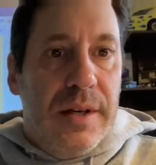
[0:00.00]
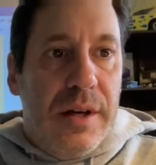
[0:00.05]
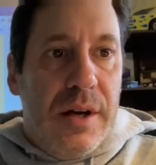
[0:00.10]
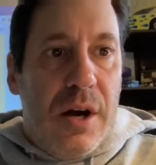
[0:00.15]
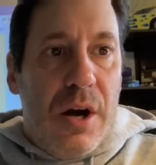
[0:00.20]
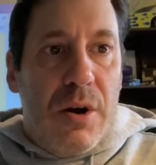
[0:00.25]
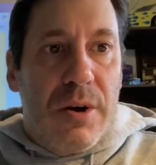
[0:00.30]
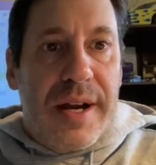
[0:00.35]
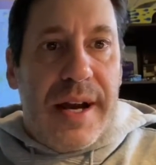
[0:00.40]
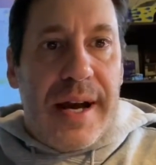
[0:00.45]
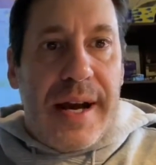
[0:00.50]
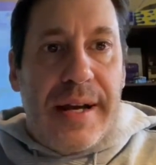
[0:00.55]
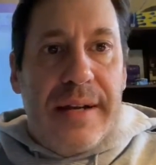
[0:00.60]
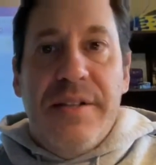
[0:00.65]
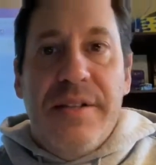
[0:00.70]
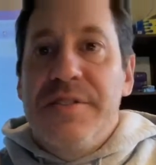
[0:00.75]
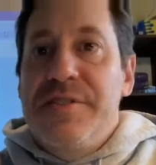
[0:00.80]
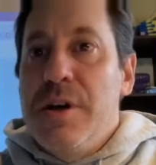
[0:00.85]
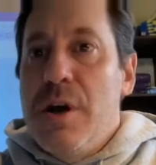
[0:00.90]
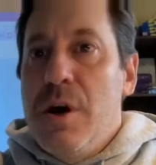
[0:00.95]
Okay,
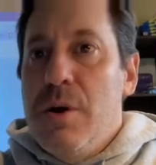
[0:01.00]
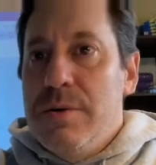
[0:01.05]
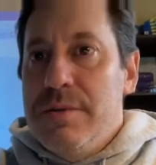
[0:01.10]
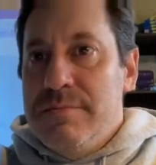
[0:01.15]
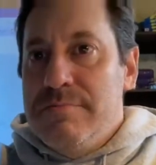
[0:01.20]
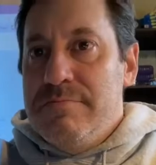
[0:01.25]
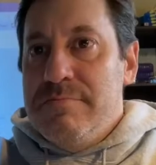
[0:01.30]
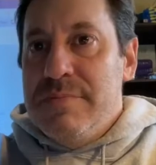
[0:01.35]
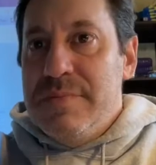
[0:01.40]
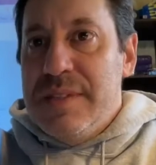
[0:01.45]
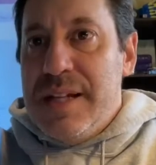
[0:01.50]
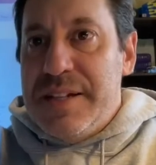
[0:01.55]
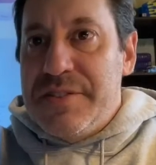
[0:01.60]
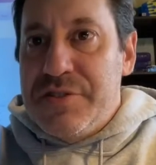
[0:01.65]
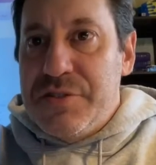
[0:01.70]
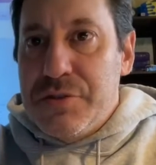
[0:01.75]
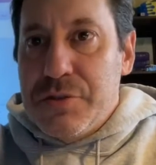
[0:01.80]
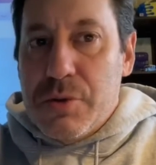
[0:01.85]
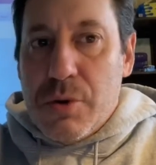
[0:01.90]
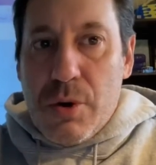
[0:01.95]
so
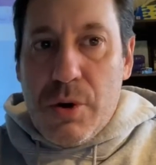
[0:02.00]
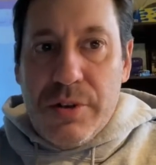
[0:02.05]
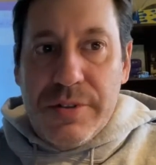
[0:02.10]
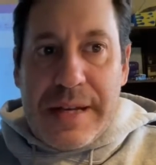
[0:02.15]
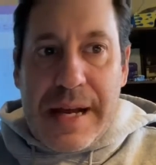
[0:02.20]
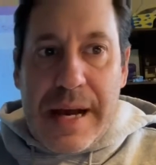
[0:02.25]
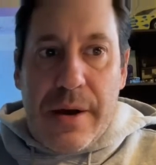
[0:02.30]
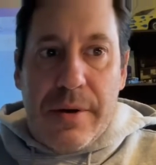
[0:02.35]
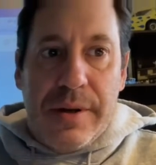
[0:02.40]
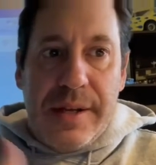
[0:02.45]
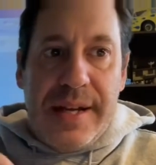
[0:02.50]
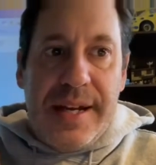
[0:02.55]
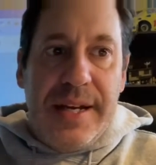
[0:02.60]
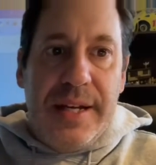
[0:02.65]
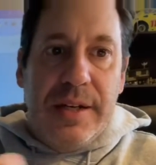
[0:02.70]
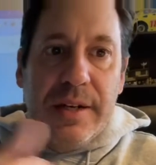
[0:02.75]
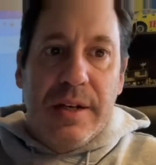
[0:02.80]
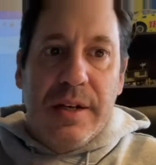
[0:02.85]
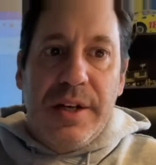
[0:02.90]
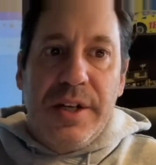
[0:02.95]
let's scroll down.
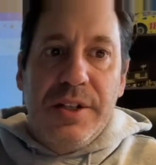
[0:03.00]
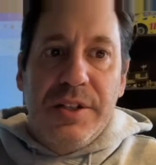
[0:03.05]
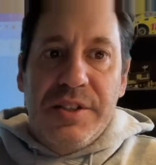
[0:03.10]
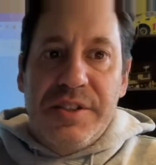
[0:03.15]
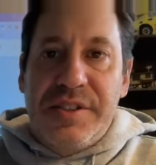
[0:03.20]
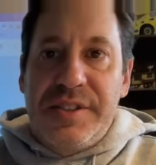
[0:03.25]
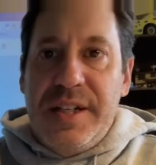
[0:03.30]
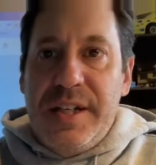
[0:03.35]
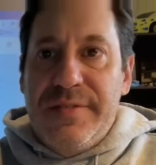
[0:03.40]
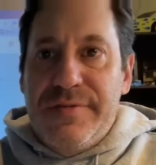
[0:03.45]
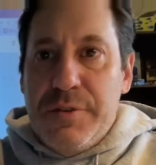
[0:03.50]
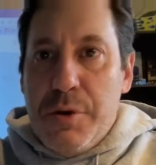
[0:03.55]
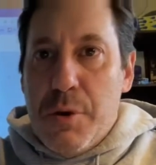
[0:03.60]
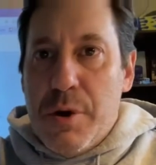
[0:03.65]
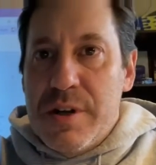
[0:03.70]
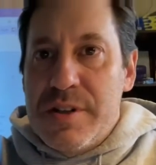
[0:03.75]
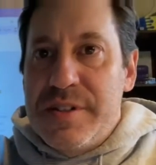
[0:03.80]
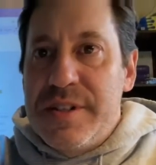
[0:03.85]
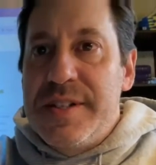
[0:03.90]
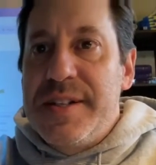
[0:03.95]
Here, you'll see, of
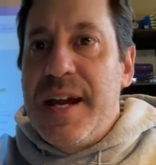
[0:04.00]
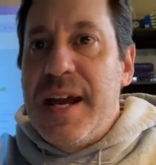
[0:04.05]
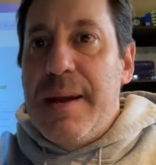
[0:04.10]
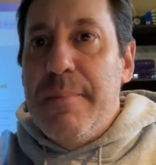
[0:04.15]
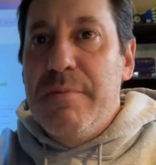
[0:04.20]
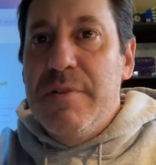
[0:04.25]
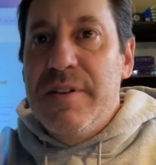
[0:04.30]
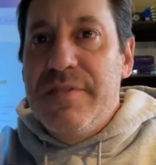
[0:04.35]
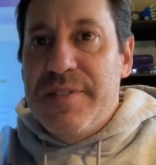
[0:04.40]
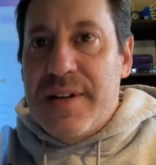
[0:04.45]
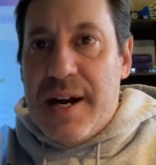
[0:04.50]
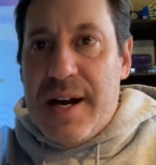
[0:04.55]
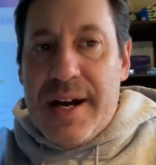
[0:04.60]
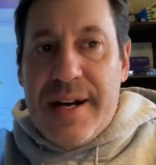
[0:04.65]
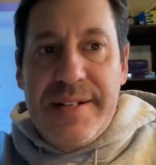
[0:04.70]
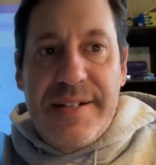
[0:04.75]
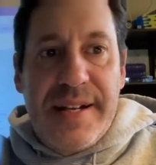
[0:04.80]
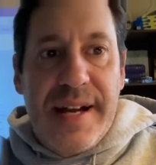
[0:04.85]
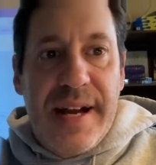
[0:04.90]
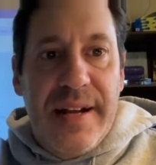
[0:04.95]
course, the table of
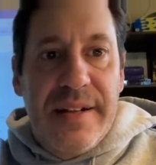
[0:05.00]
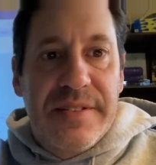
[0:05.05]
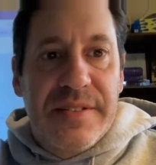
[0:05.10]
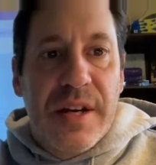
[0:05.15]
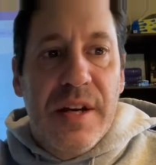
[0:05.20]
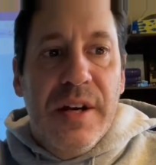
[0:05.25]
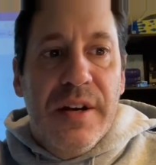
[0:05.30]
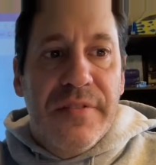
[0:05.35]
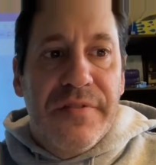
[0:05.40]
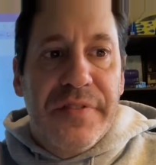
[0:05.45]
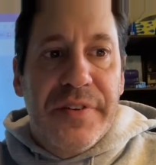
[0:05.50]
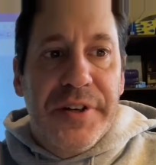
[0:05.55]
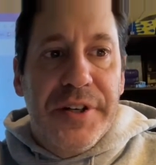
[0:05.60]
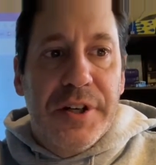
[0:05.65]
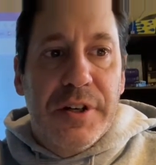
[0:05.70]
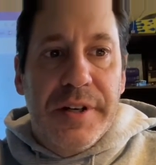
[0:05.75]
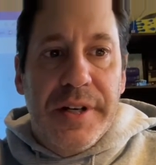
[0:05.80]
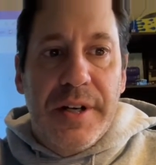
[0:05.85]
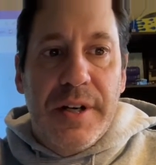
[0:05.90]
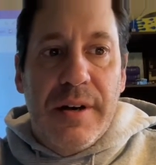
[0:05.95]
contents for
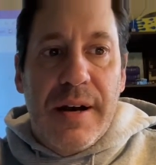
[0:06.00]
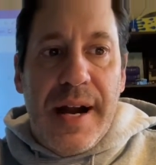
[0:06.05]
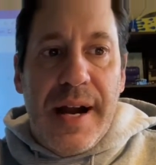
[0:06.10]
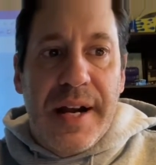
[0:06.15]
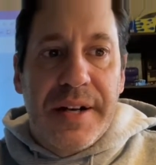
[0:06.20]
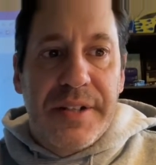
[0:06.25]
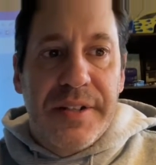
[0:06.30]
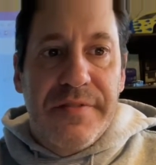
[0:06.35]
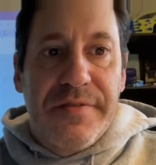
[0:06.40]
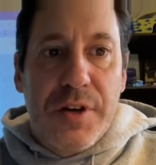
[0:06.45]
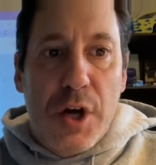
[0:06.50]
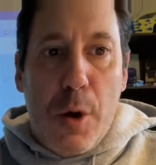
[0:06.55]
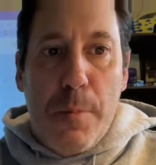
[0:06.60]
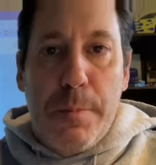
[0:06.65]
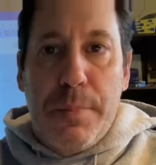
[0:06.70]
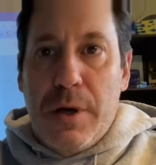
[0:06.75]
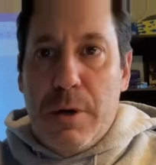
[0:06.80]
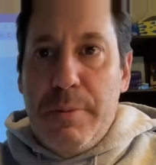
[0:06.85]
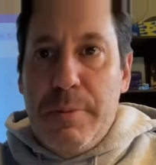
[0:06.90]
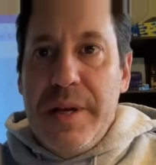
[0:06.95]
your interactive
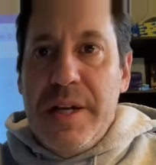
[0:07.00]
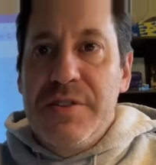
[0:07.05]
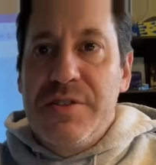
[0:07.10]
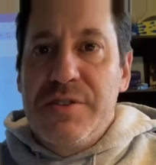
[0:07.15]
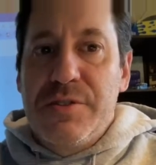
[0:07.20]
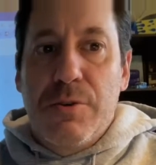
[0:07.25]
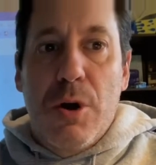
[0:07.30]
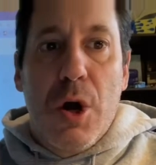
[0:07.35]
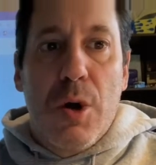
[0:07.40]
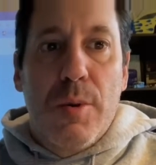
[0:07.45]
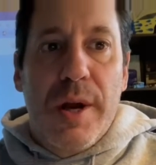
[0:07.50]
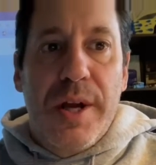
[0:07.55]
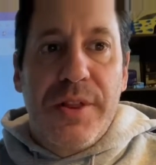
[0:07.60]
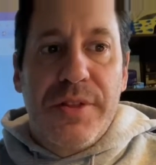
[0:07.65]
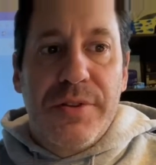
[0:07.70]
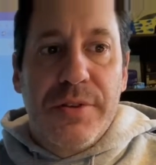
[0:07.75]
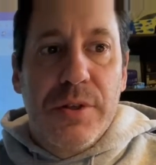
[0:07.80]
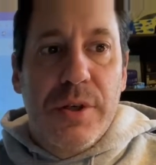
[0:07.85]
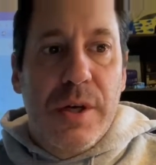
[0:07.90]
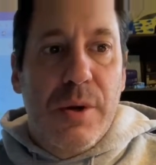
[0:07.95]
notebook. We can scroll right
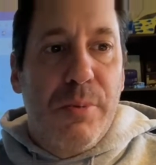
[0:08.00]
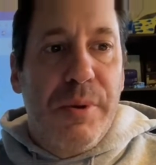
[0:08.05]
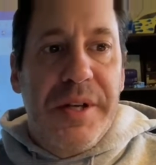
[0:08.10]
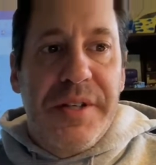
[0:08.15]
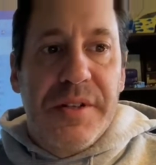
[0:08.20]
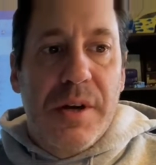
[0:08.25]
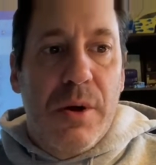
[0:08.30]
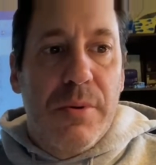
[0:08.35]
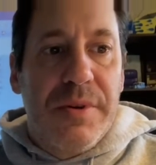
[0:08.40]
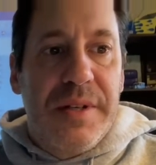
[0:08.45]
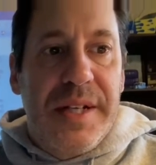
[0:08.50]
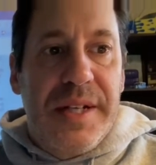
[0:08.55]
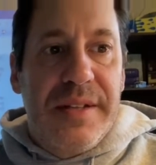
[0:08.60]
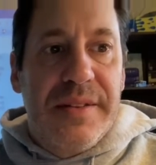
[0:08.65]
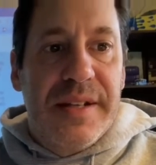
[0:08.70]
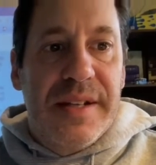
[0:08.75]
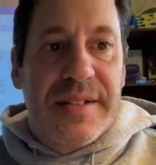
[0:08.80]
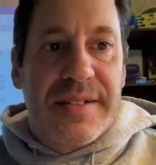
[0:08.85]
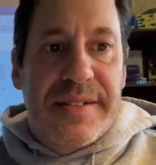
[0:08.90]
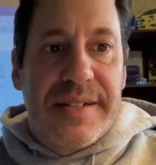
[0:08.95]
through it. We don't
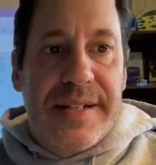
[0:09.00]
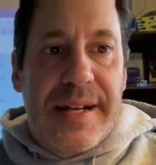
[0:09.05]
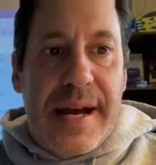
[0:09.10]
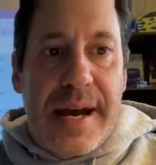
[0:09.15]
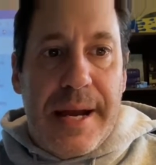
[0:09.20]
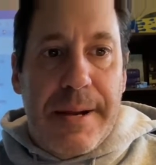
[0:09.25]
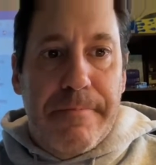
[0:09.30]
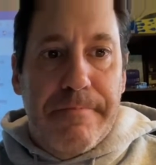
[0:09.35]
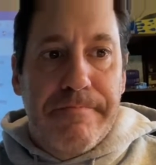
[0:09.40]
need this today.